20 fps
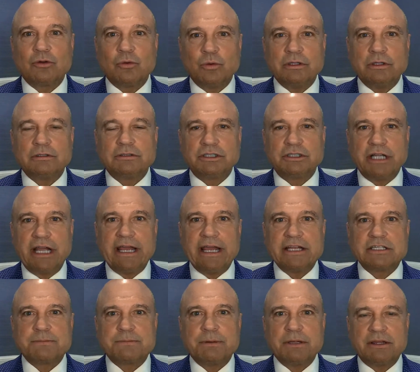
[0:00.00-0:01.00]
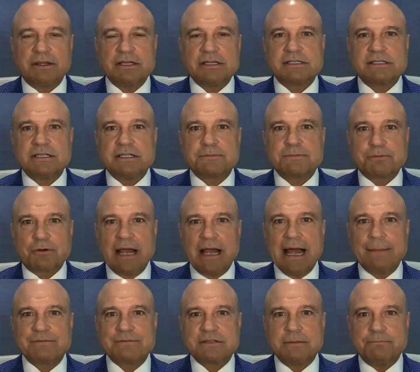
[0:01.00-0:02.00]
will change, but this is
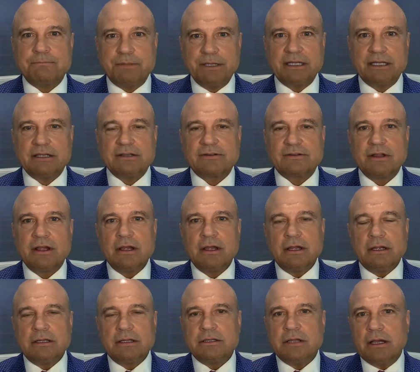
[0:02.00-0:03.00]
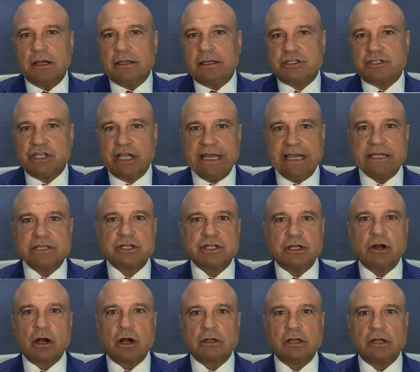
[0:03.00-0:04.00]
perhaps the biggest change
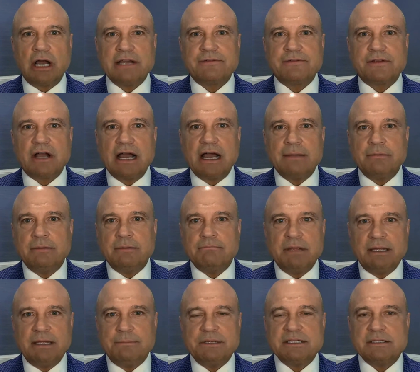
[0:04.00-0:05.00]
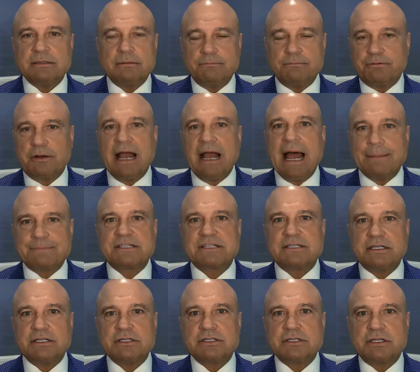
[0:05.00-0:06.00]
in our lifetime. It may be perhaps
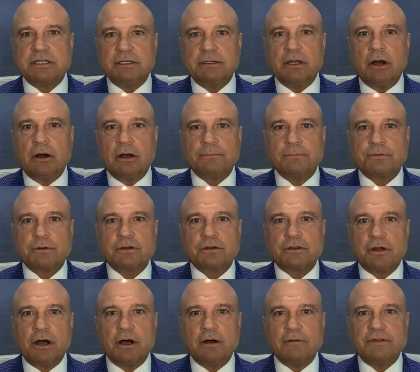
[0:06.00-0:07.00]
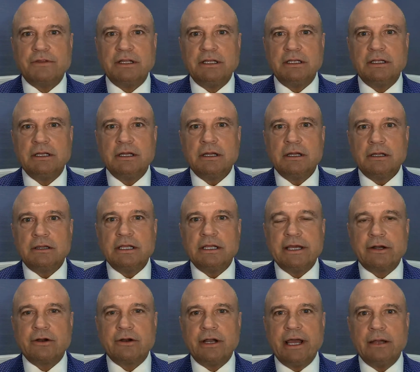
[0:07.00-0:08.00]
since the birth of the
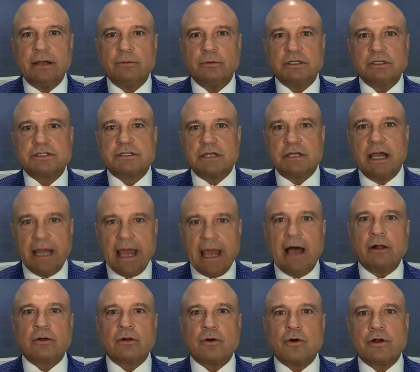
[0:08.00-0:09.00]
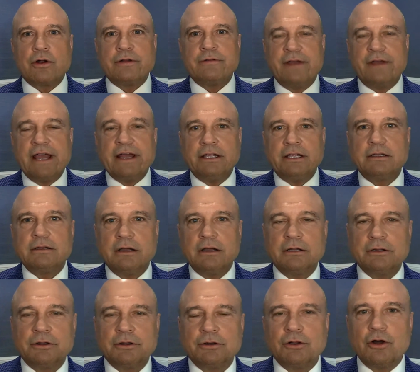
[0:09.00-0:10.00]
internet, which Al Gore invented a
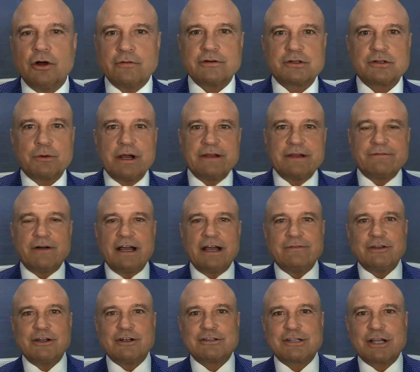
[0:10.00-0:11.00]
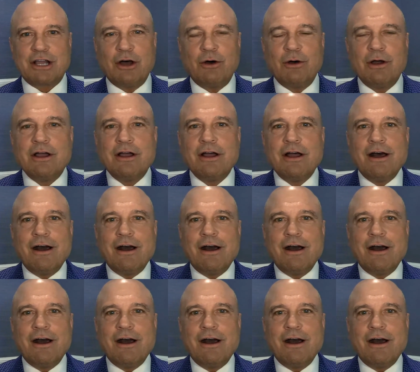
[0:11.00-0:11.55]
little over 25 years ago.